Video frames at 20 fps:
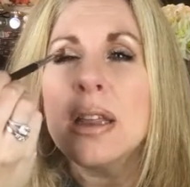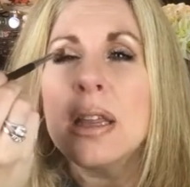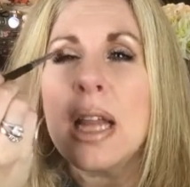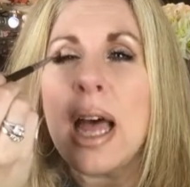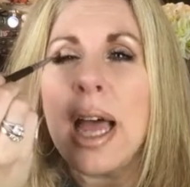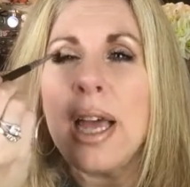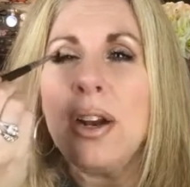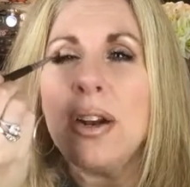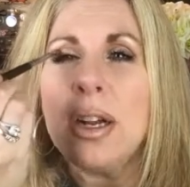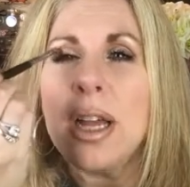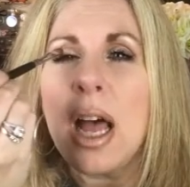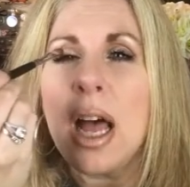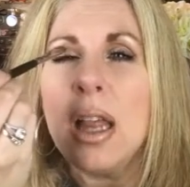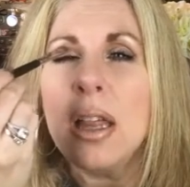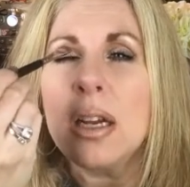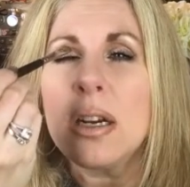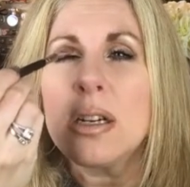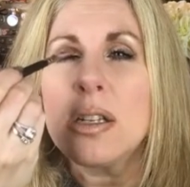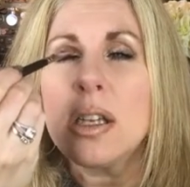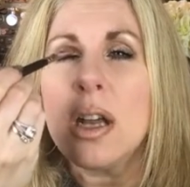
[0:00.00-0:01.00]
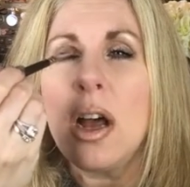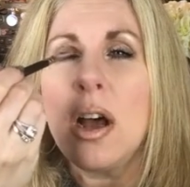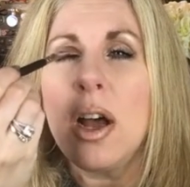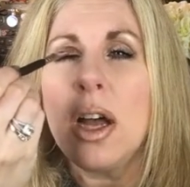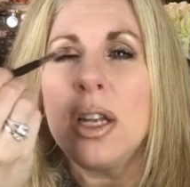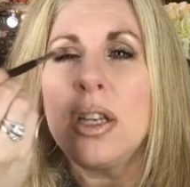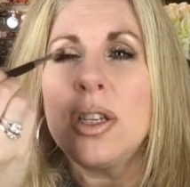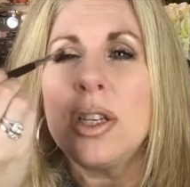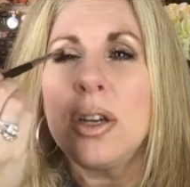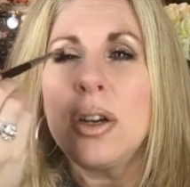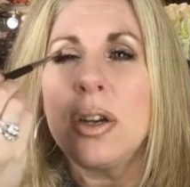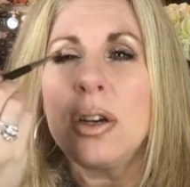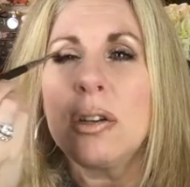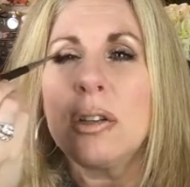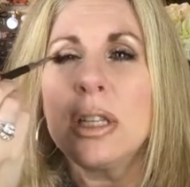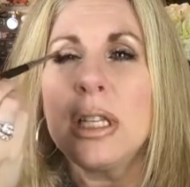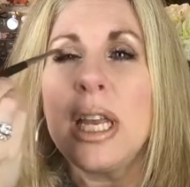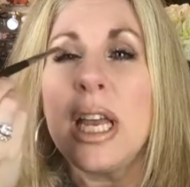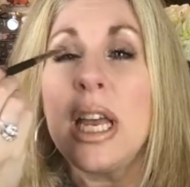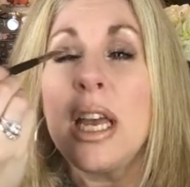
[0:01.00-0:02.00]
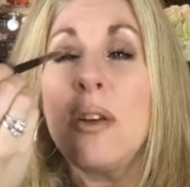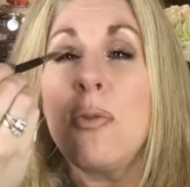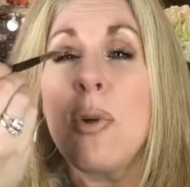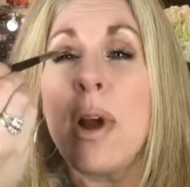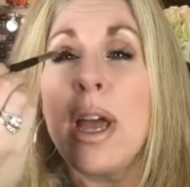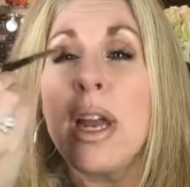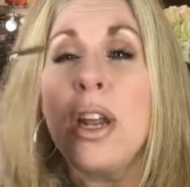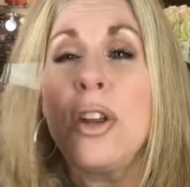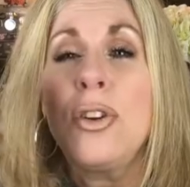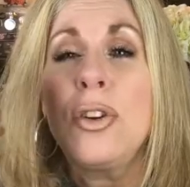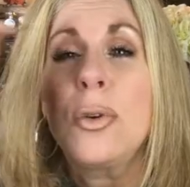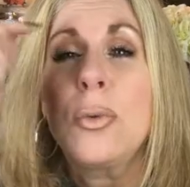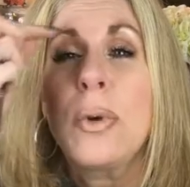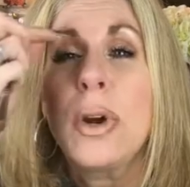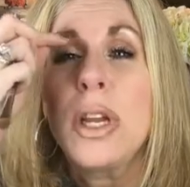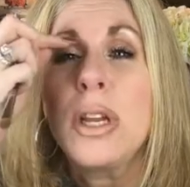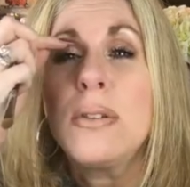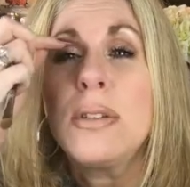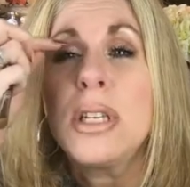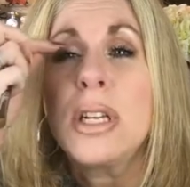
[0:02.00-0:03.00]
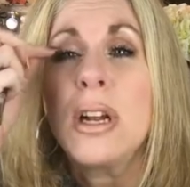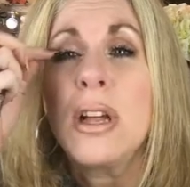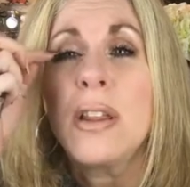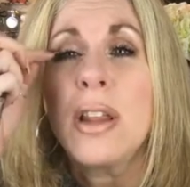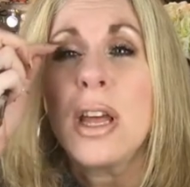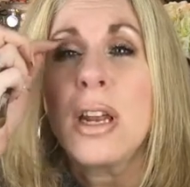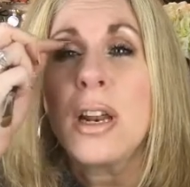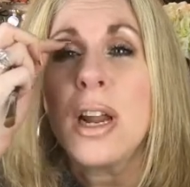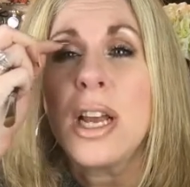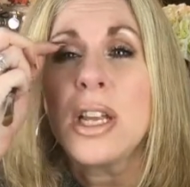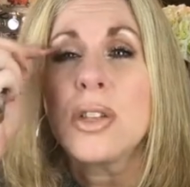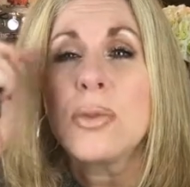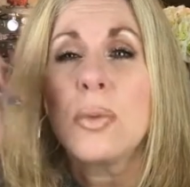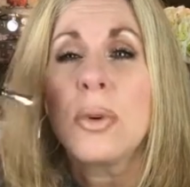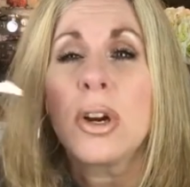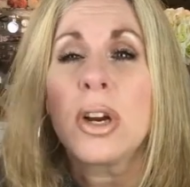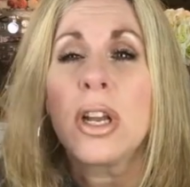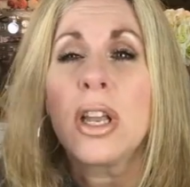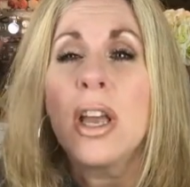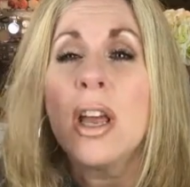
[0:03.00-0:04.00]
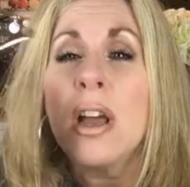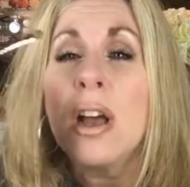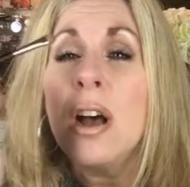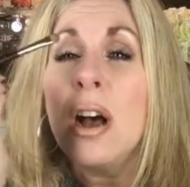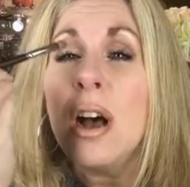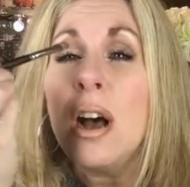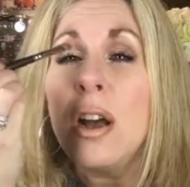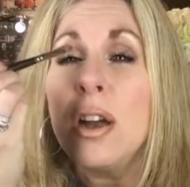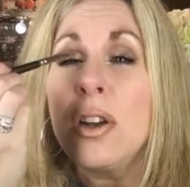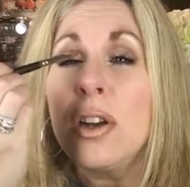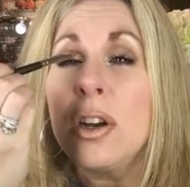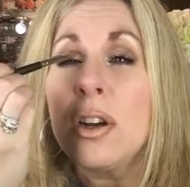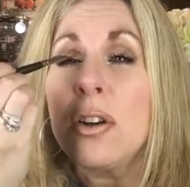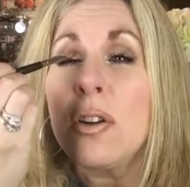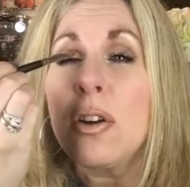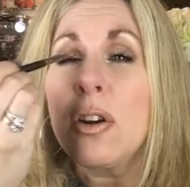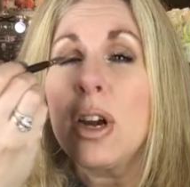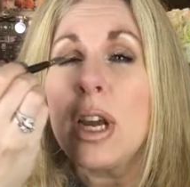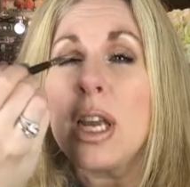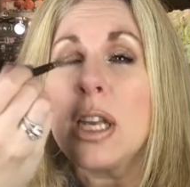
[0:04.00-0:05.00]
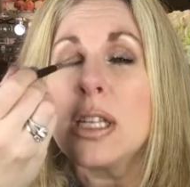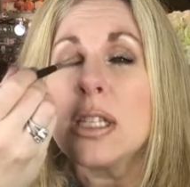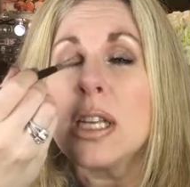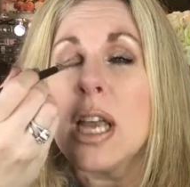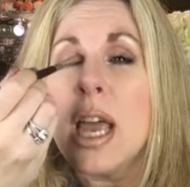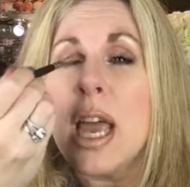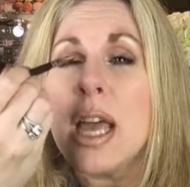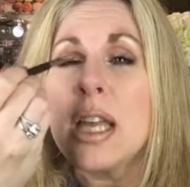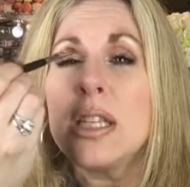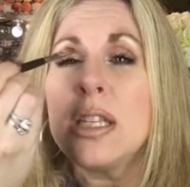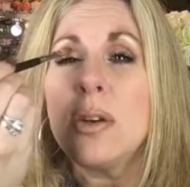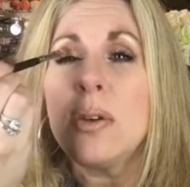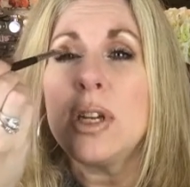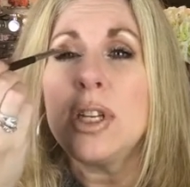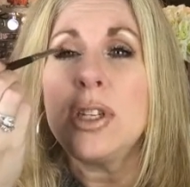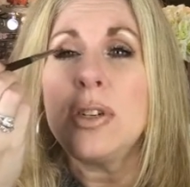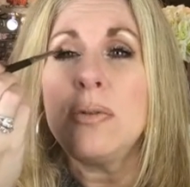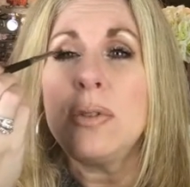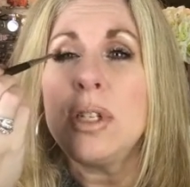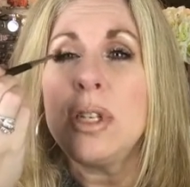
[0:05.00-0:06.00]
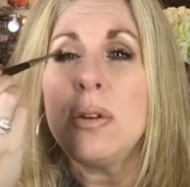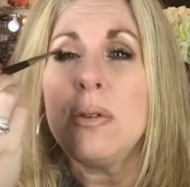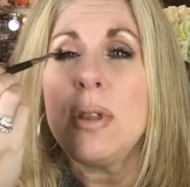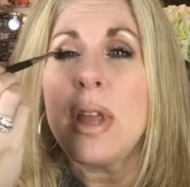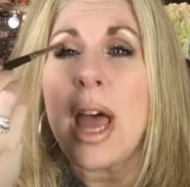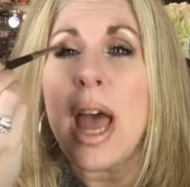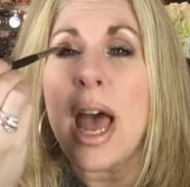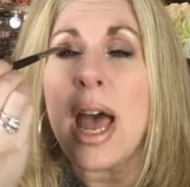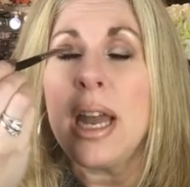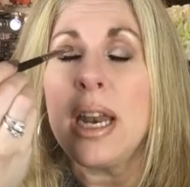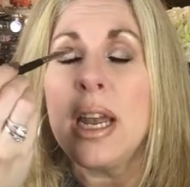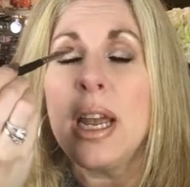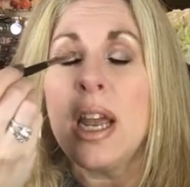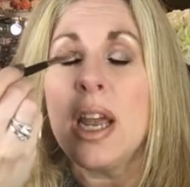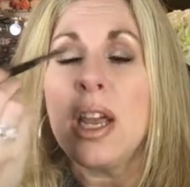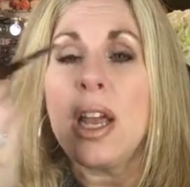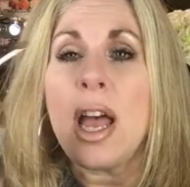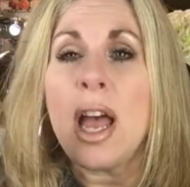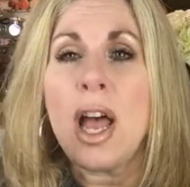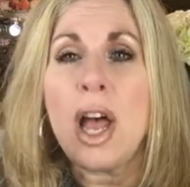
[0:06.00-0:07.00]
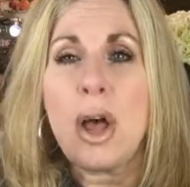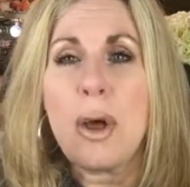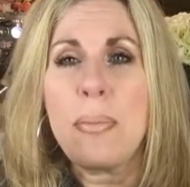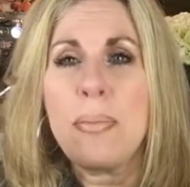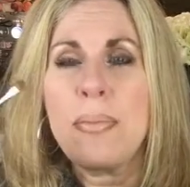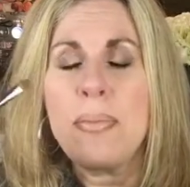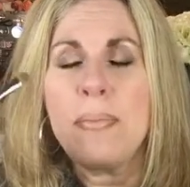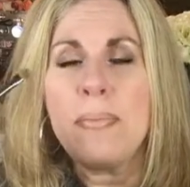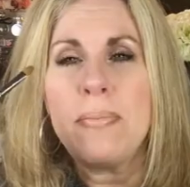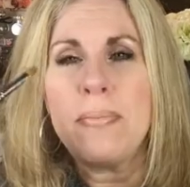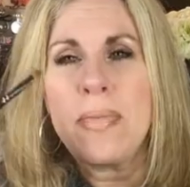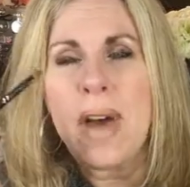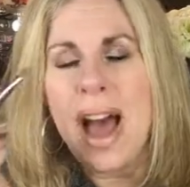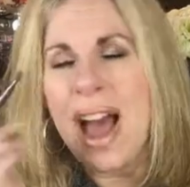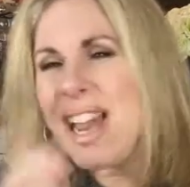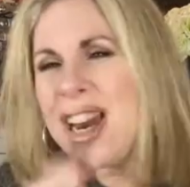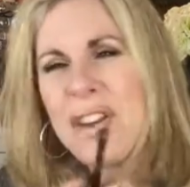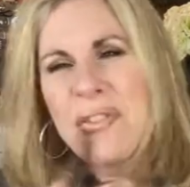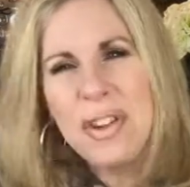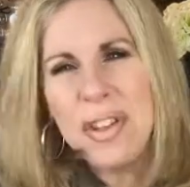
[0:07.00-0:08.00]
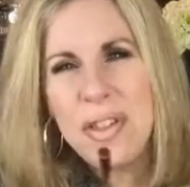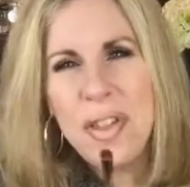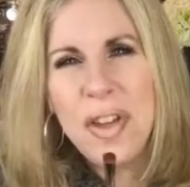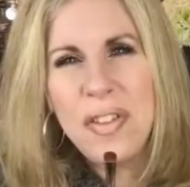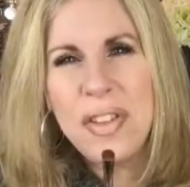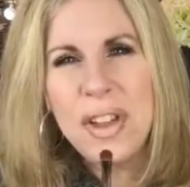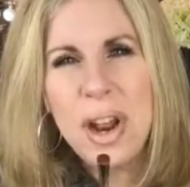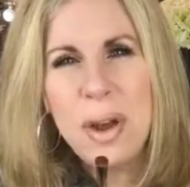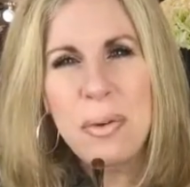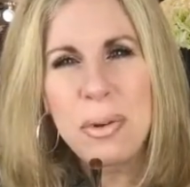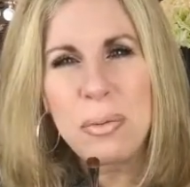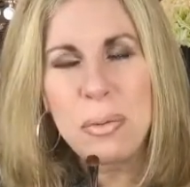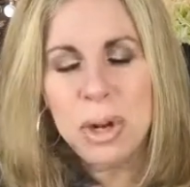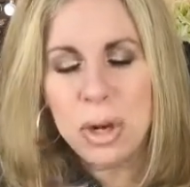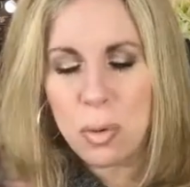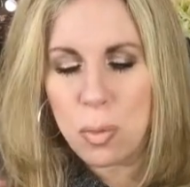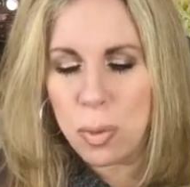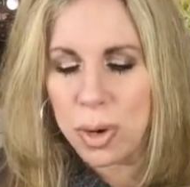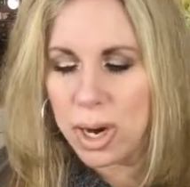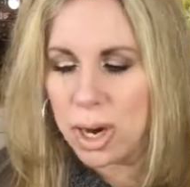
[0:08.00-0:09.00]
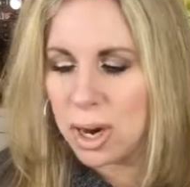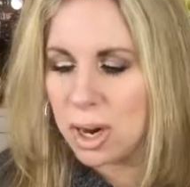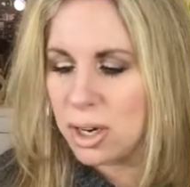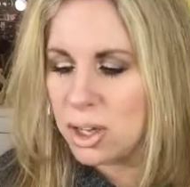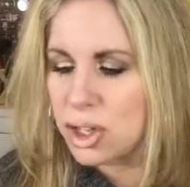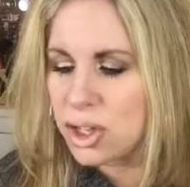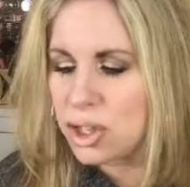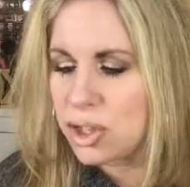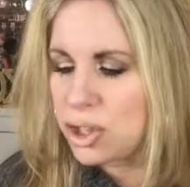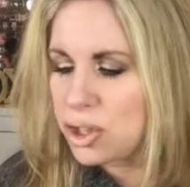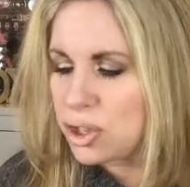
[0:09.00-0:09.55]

lighter colors onto your lid right under where you did all that nice work on your crease. And so as you do that, um, I never thought that I would want to wear,